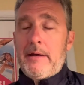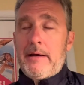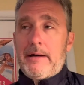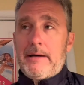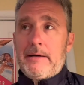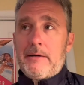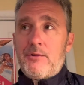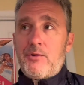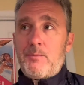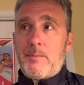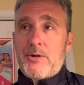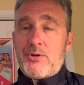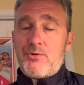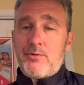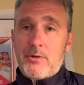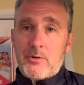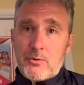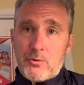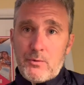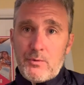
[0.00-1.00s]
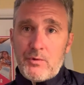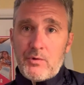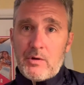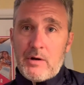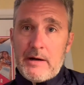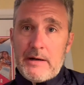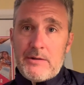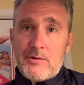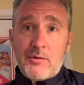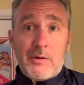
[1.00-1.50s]
Especially cruise
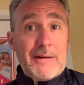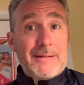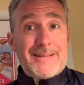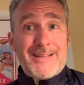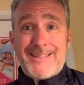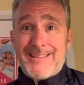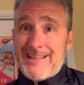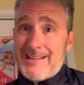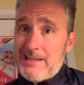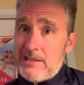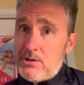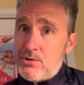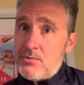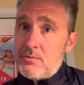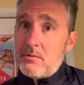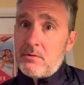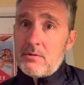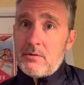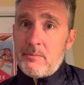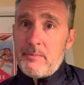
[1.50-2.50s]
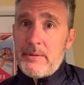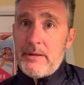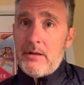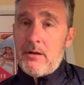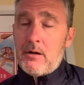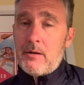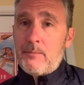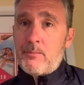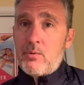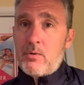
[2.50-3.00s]
lines like to tease you a little bit
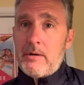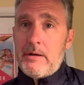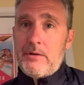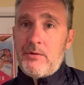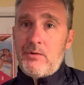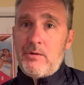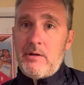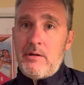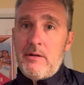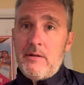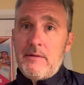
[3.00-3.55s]
on pricing,